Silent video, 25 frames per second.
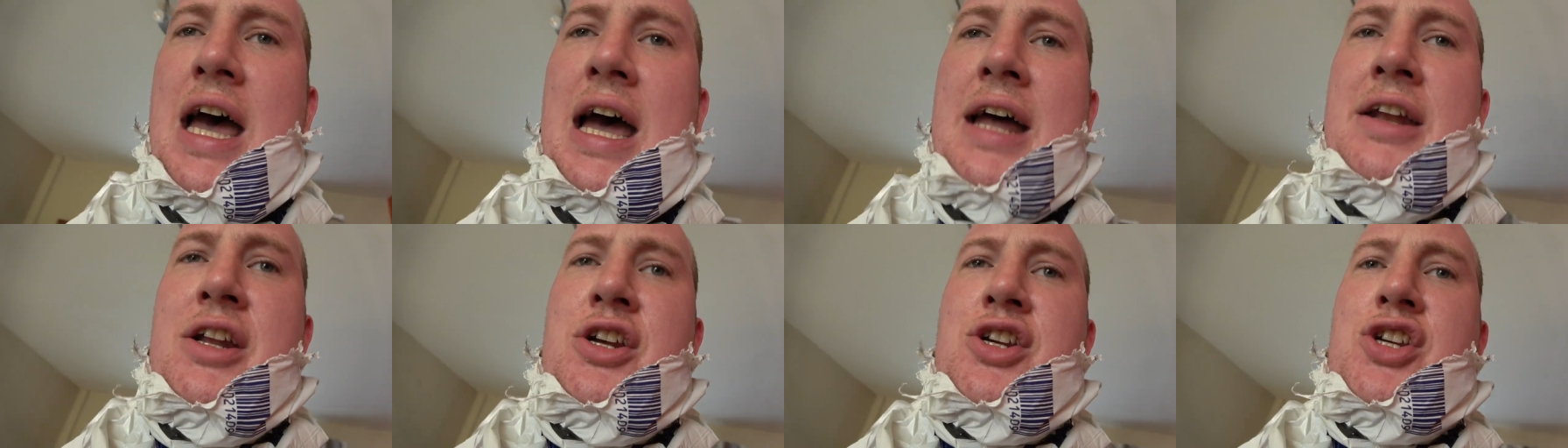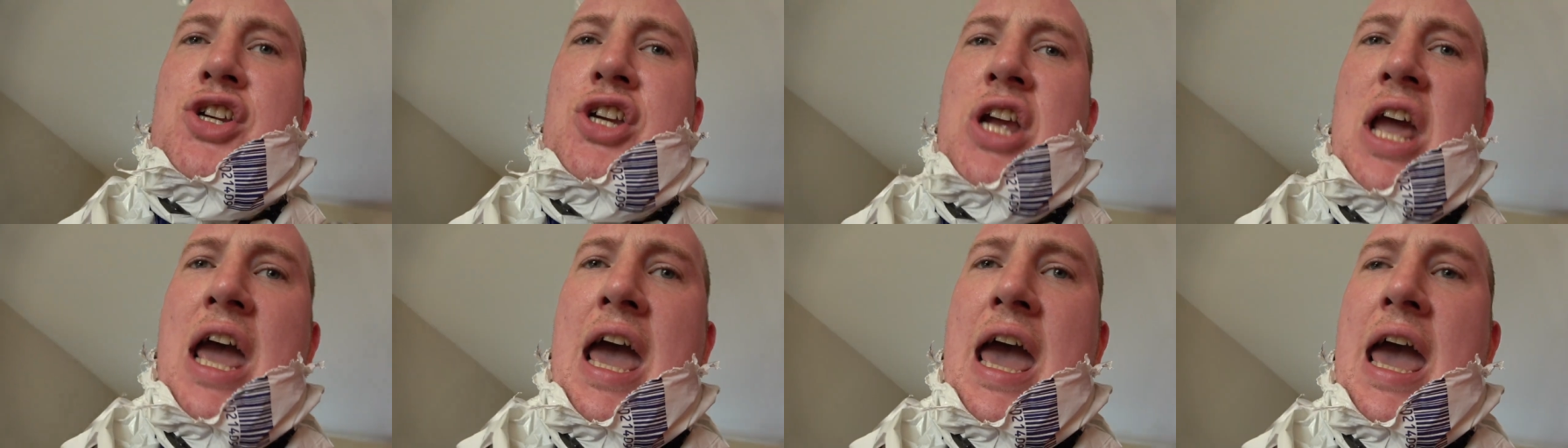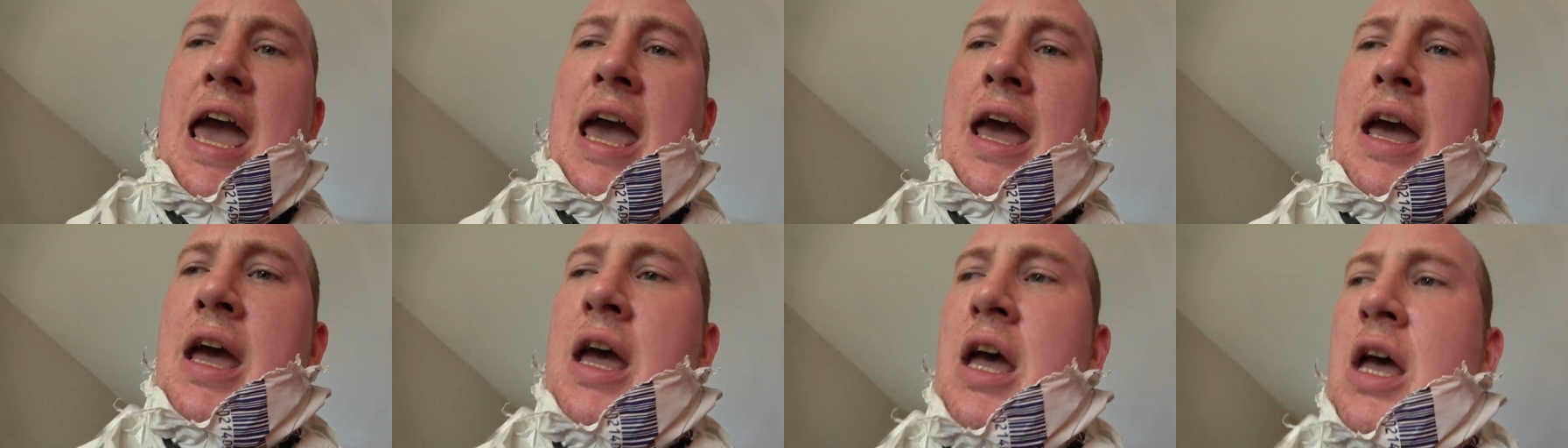and a
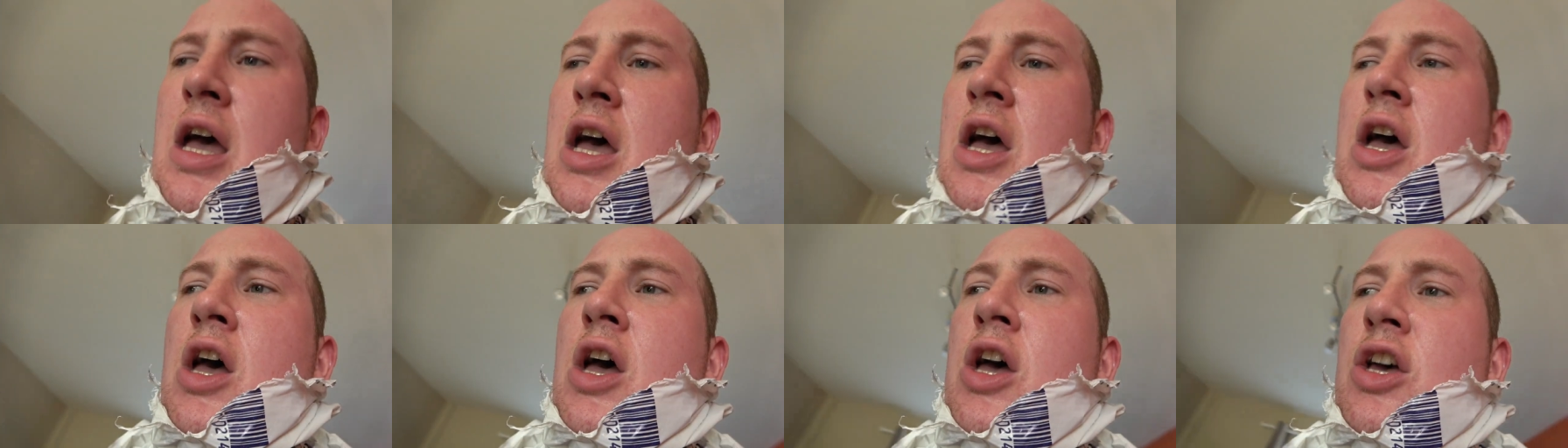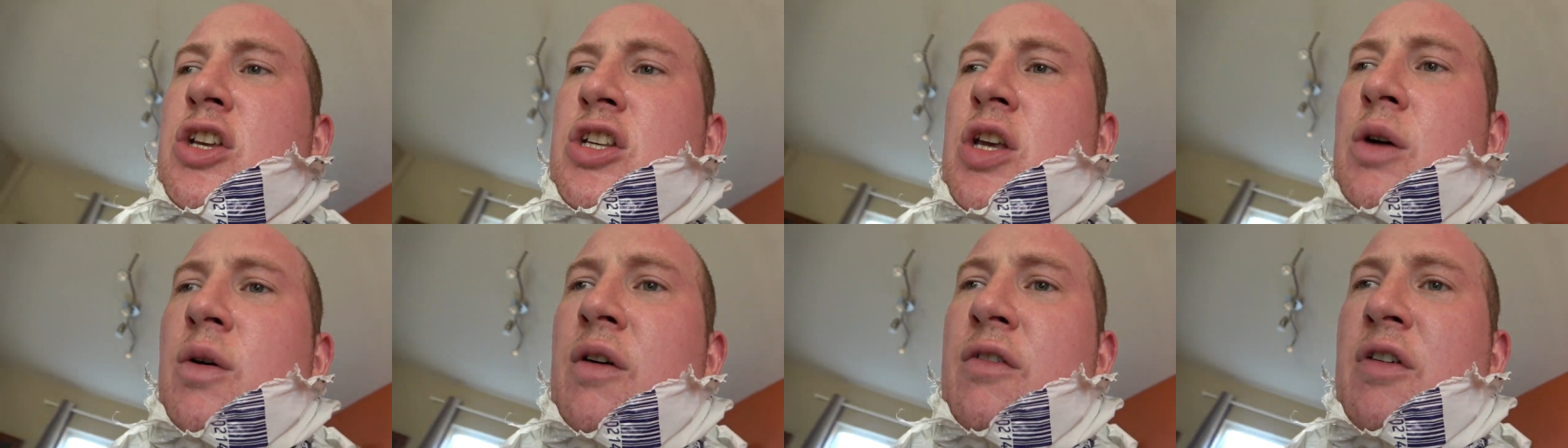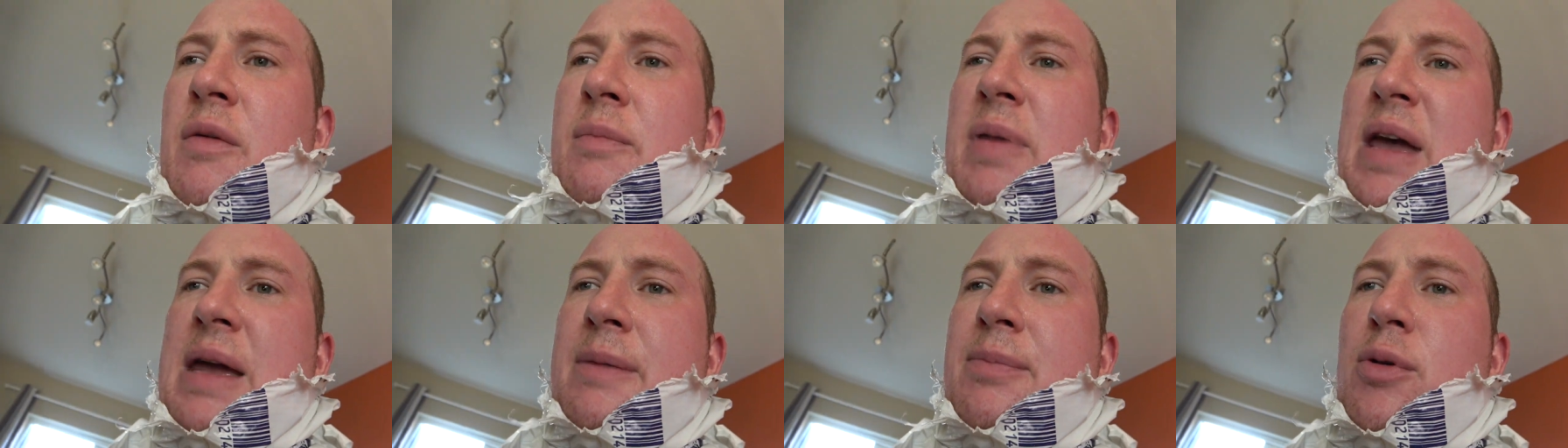share so
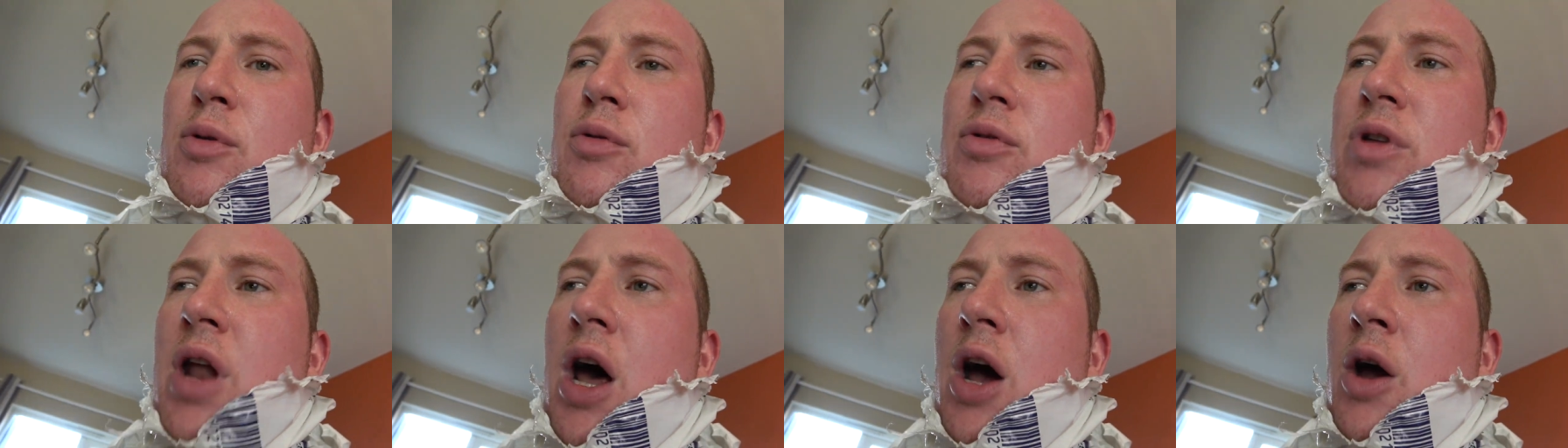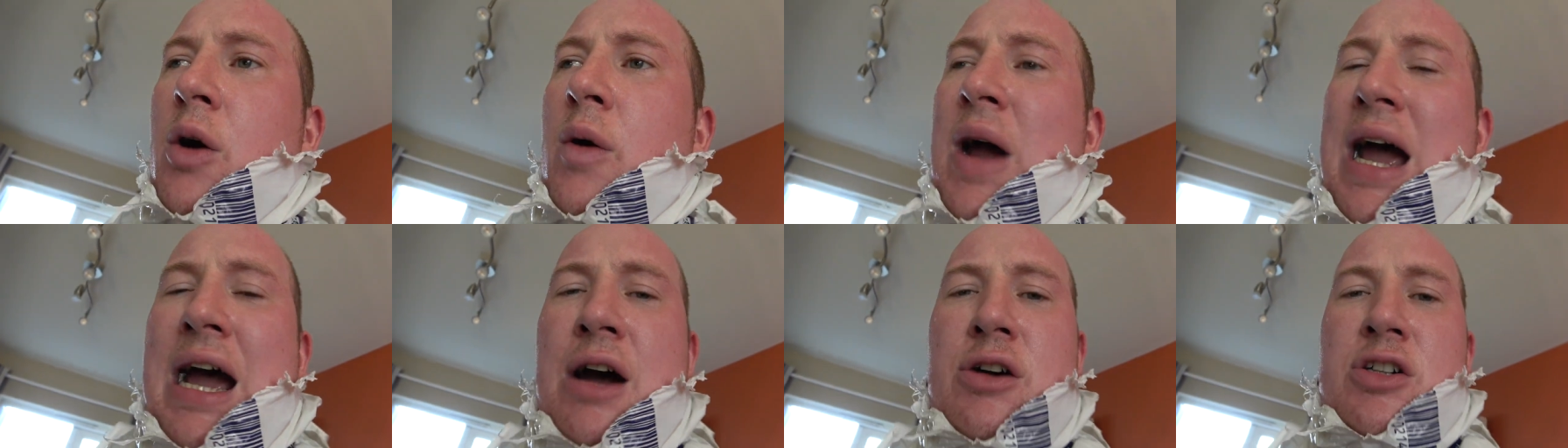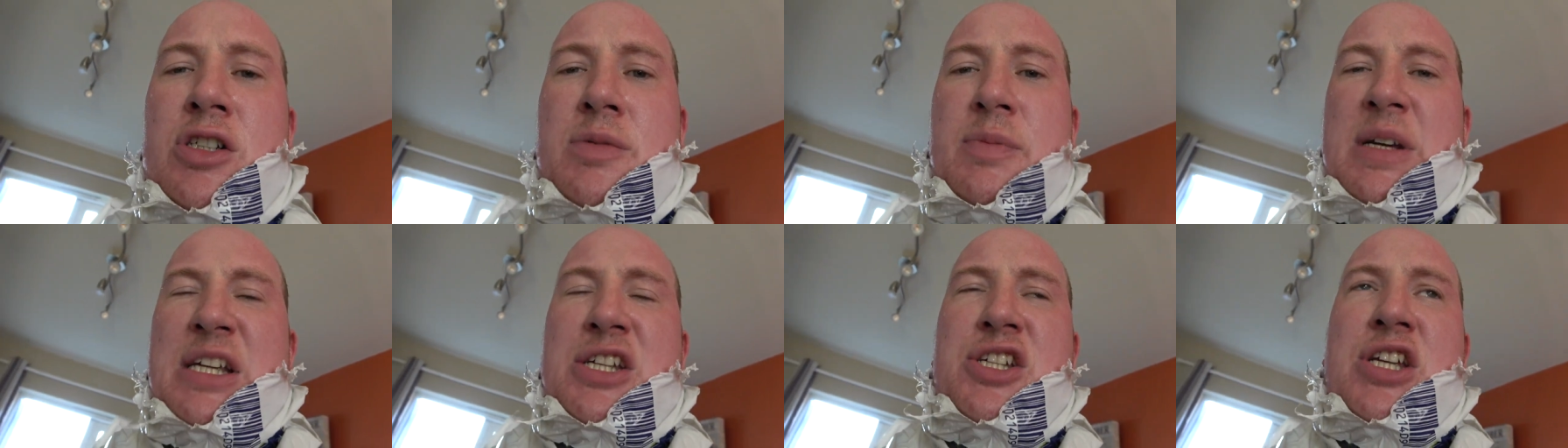other people know how
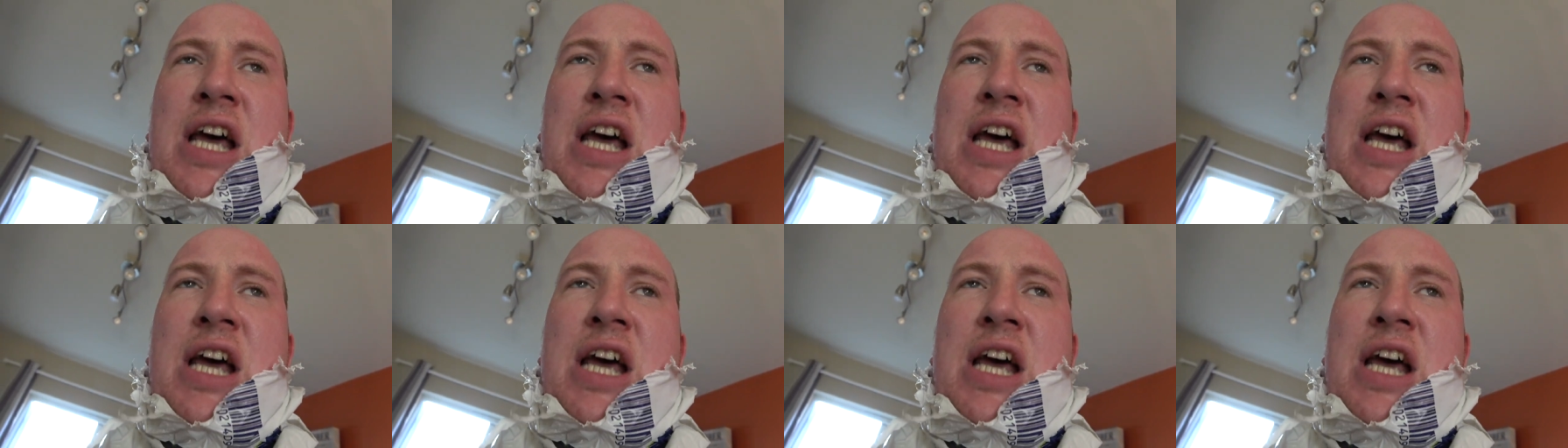to be